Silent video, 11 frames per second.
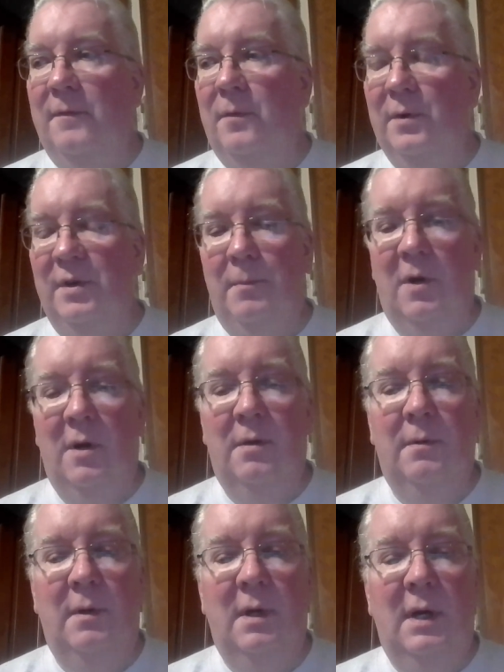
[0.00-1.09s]
for
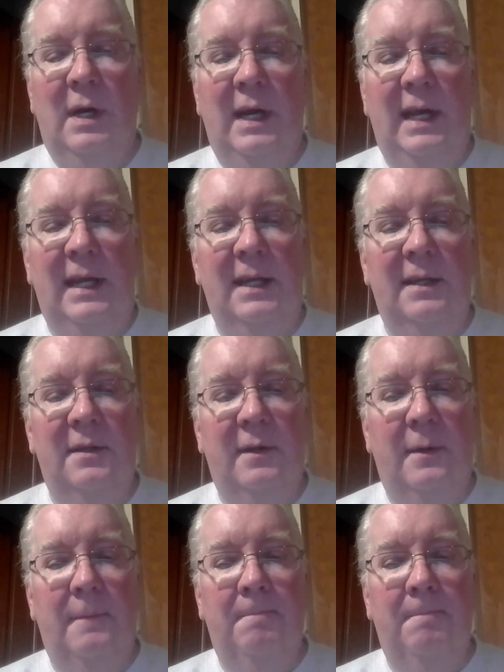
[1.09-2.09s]
tomorrow. And